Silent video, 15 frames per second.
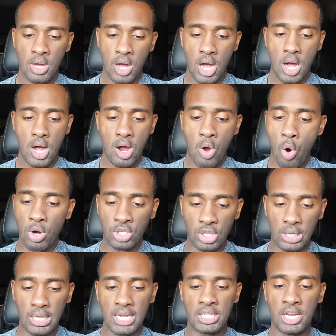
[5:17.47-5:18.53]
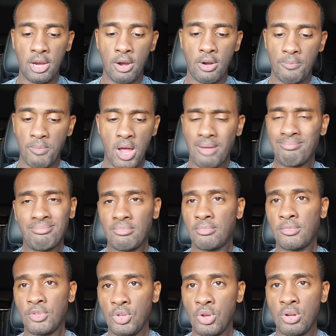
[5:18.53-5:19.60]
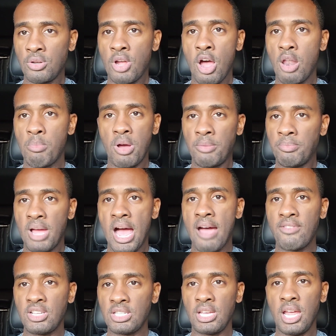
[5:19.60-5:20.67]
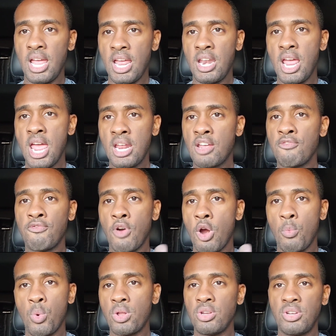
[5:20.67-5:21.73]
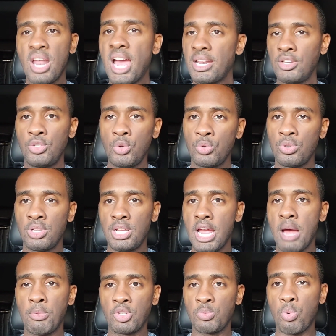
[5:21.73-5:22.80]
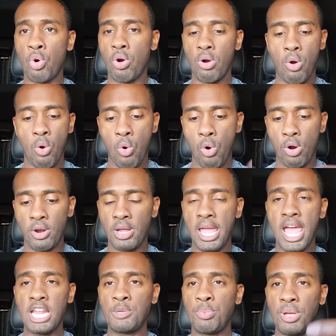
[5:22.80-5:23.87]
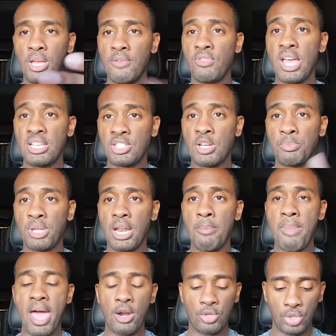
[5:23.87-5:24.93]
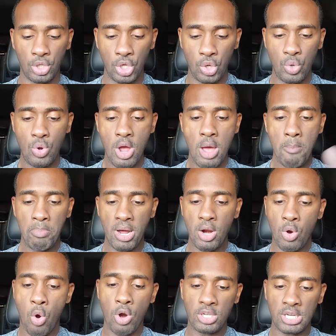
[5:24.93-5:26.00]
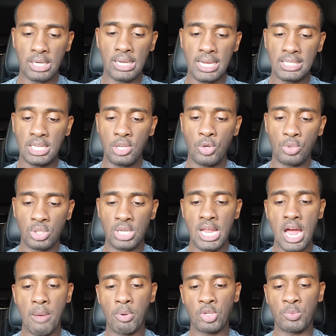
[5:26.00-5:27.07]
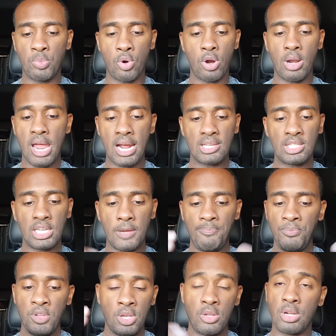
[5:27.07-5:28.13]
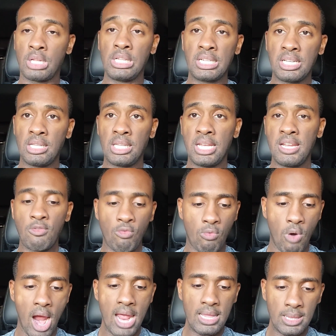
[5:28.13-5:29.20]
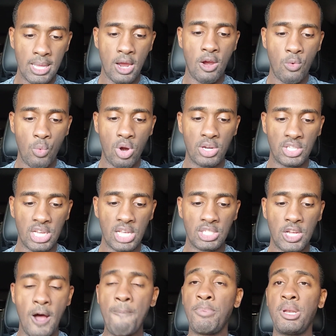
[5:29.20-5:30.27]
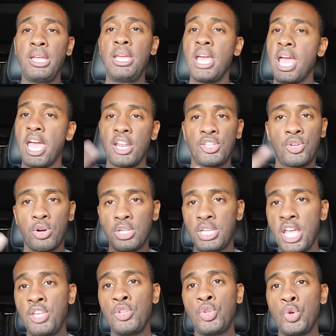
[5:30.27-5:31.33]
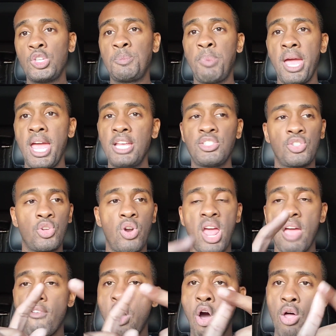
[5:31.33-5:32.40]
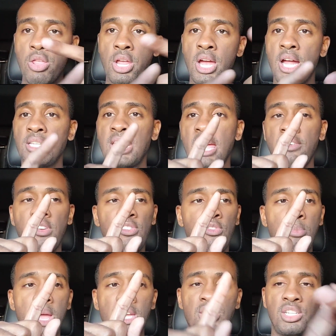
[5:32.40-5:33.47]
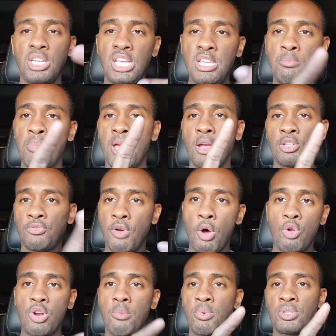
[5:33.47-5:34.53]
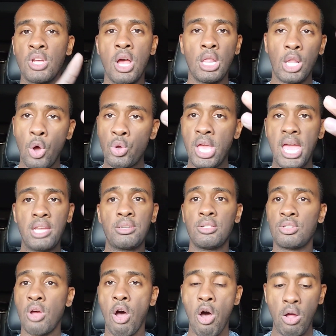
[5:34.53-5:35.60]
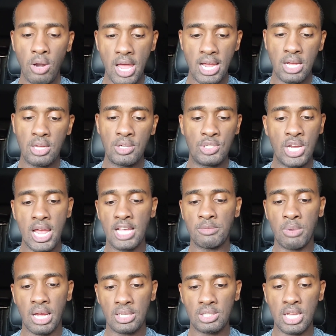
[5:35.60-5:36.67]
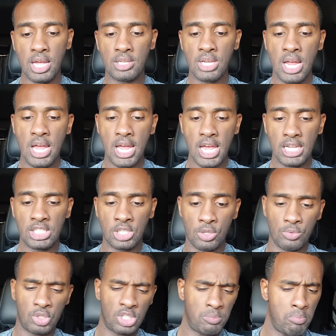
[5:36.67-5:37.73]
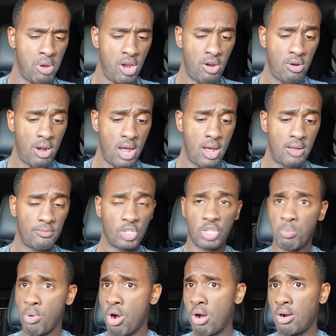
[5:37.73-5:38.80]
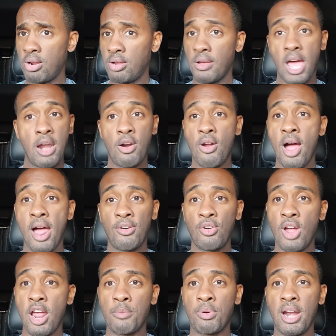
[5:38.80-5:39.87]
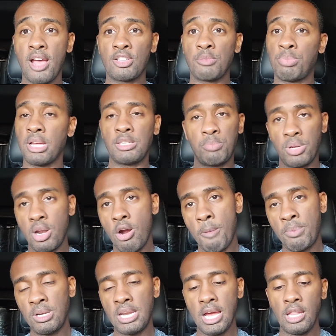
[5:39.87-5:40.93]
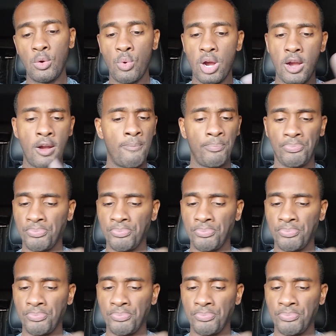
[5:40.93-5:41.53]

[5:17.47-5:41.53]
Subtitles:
according to the list here, you can call him up, obviously, and confirm whether or not he's using Diablo Sport or HP, if that's something that matters to you. But according to the list, he uses Diablo Sport. Like I said, click the link right there where it says company, and it's going to take you to his page. It's going to have all the contact information, emails, phone numbers, locations, all that good jazz. But like I said, it's Smyrna. I don't know how to pronounce the place, but they're up in Delaware.